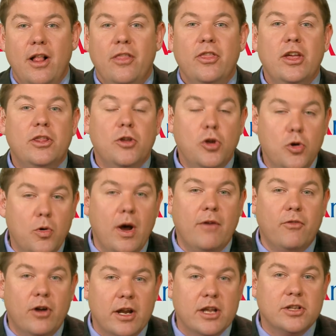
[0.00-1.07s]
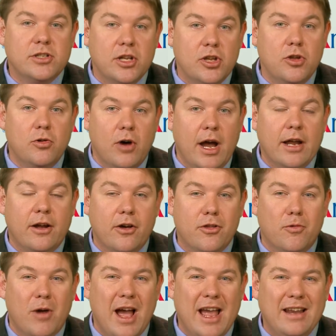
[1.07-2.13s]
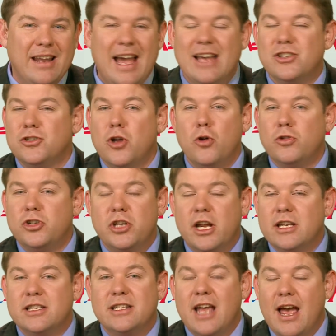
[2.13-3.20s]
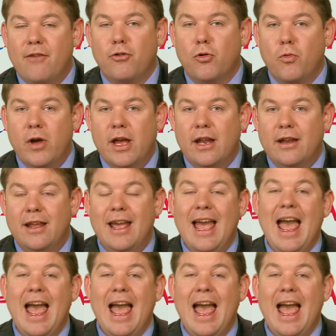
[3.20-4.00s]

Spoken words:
that whoever it is that you like on the right has no chance to ever win.